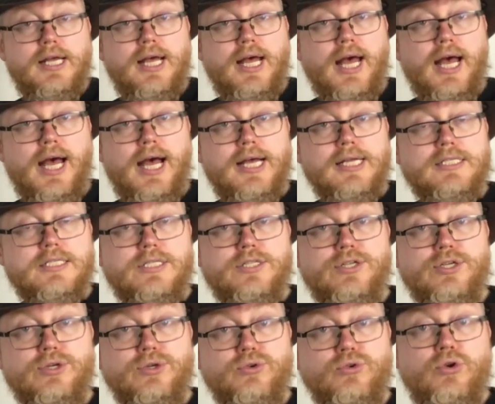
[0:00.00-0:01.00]
as
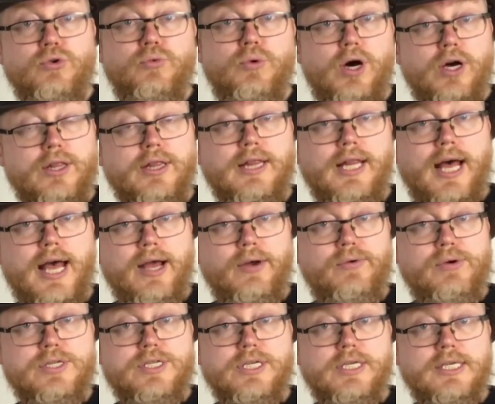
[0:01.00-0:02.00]
to what
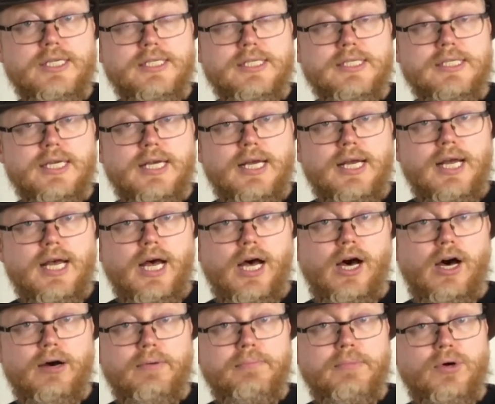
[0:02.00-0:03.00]
languages
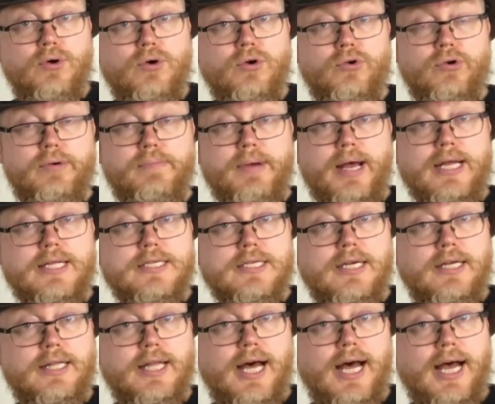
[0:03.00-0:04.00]
are more
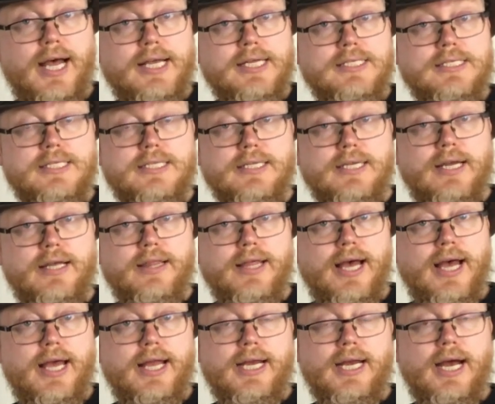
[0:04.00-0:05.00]
grammaticalized
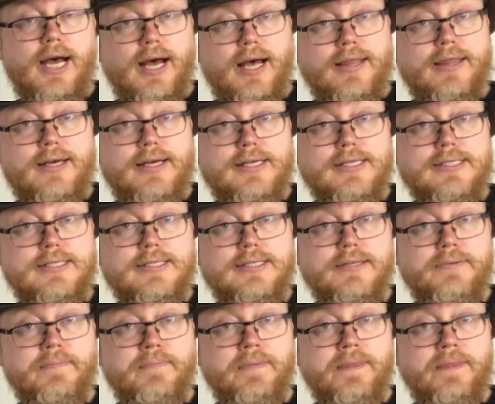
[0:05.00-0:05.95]
than others.